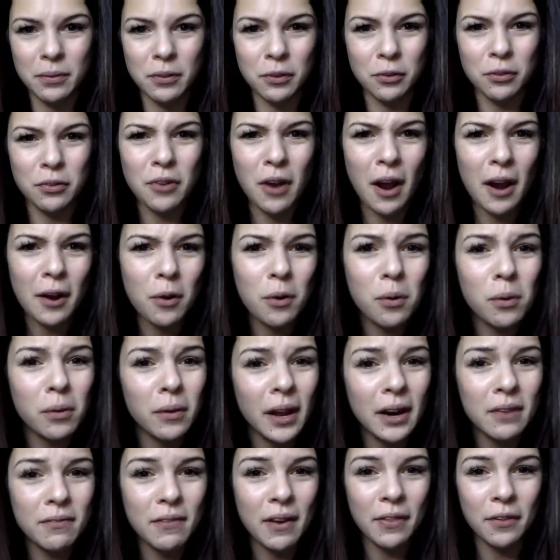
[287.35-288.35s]
There's not a whole
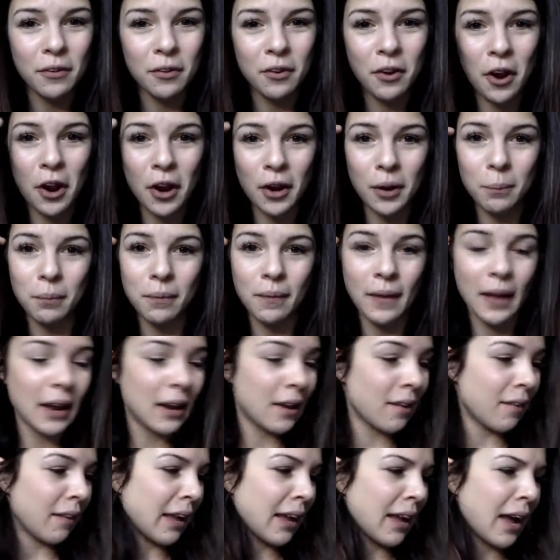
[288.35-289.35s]
lot of other carbs
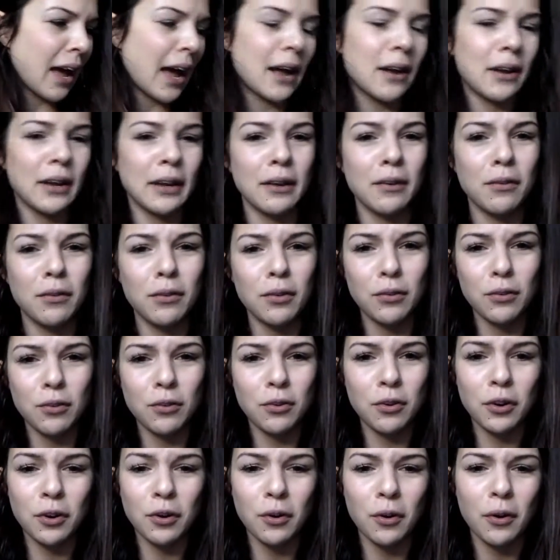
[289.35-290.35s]
that, like, I
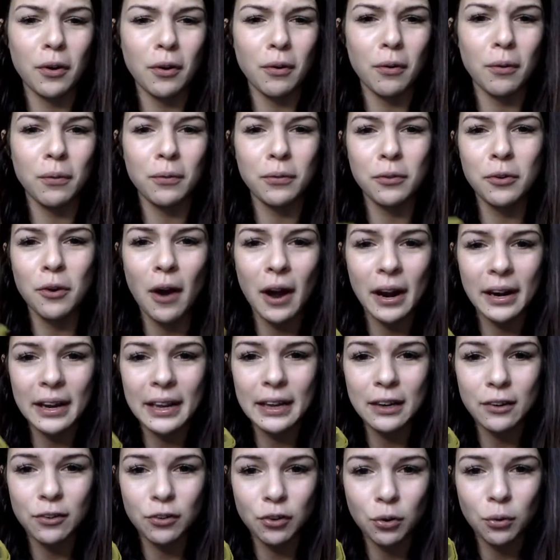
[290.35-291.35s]
could not
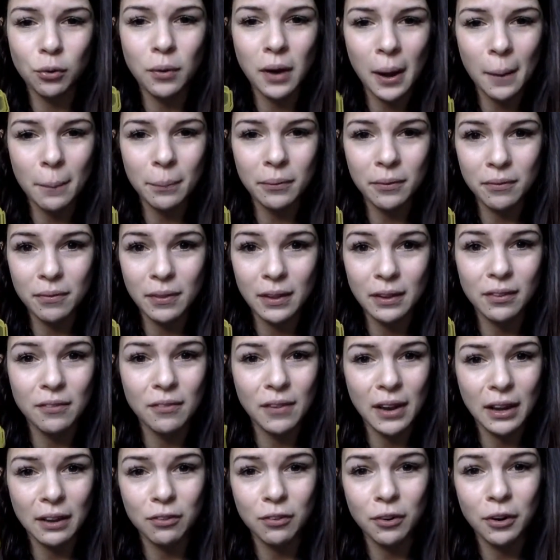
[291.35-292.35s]
eat 2 cups of this. Of
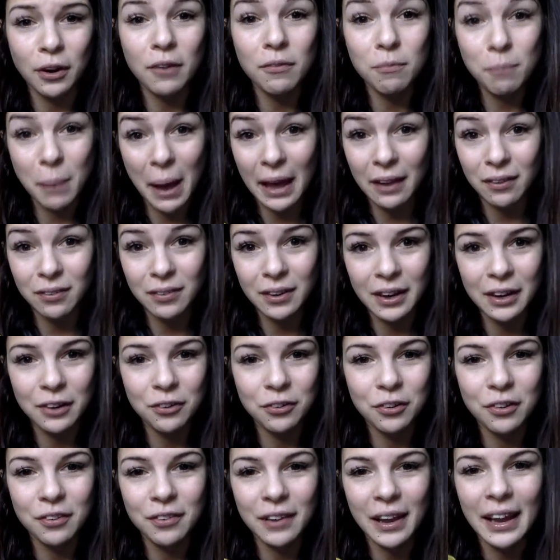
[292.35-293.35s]
pasta, I
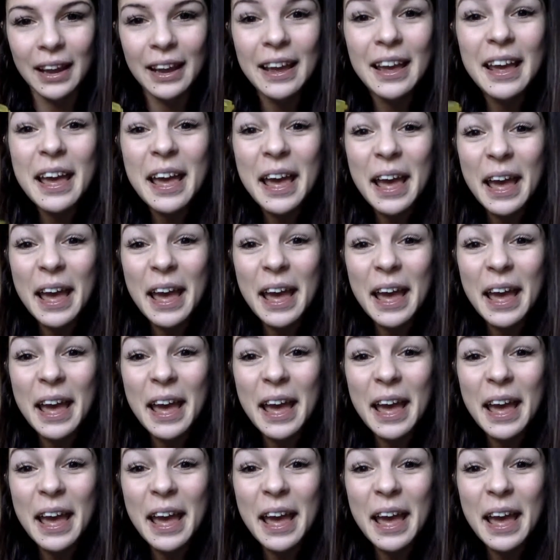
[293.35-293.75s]
should say.